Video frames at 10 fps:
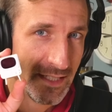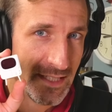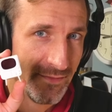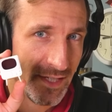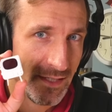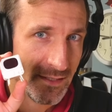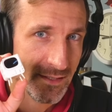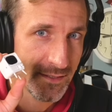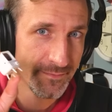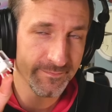
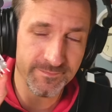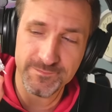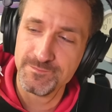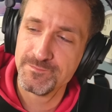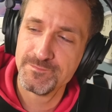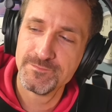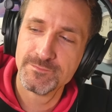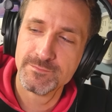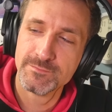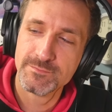TVs?
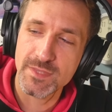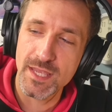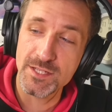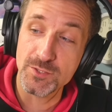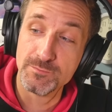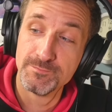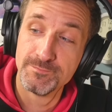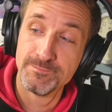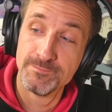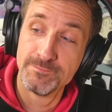I do.
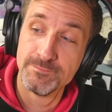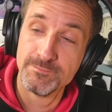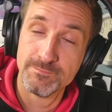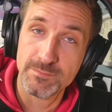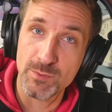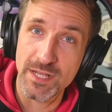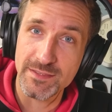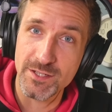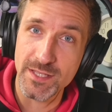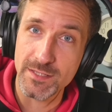But we're not
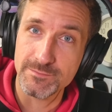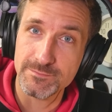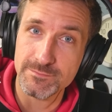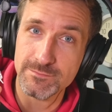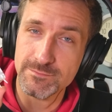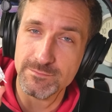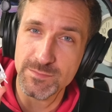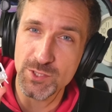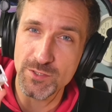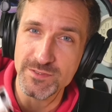there yet. We
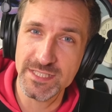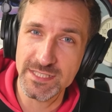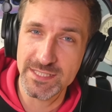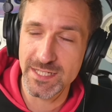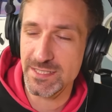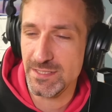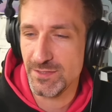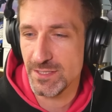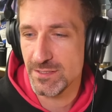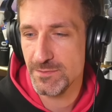don't have teeny tiny
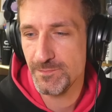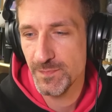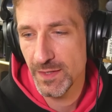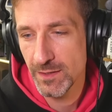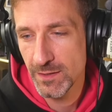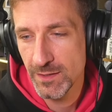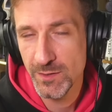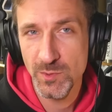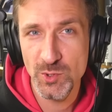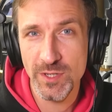TVs.
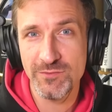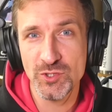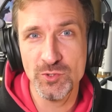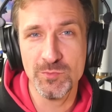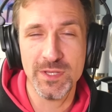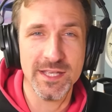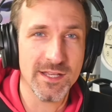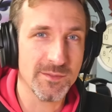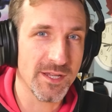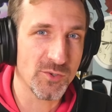We do have Doom playing
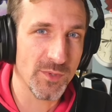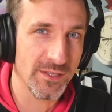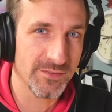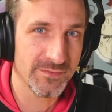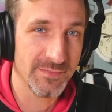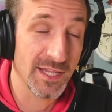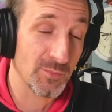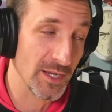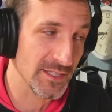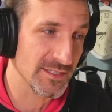on a microwave and a
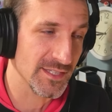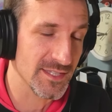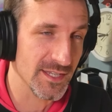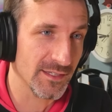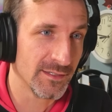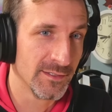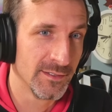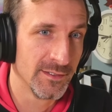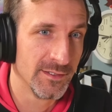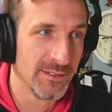pregnancy stick.
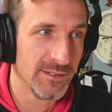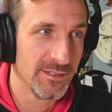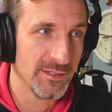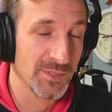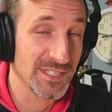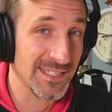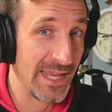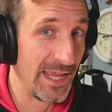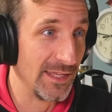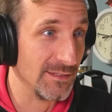But
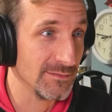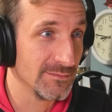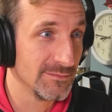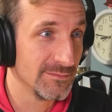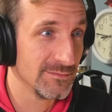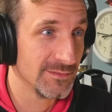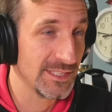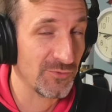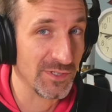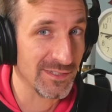today,
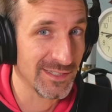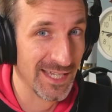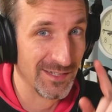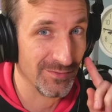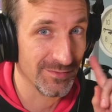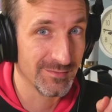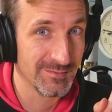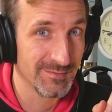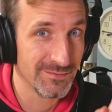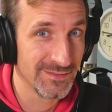different kind of
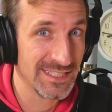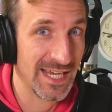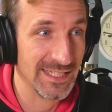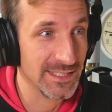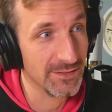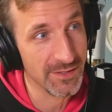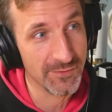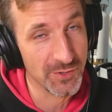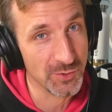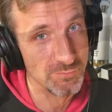tiny TV for you.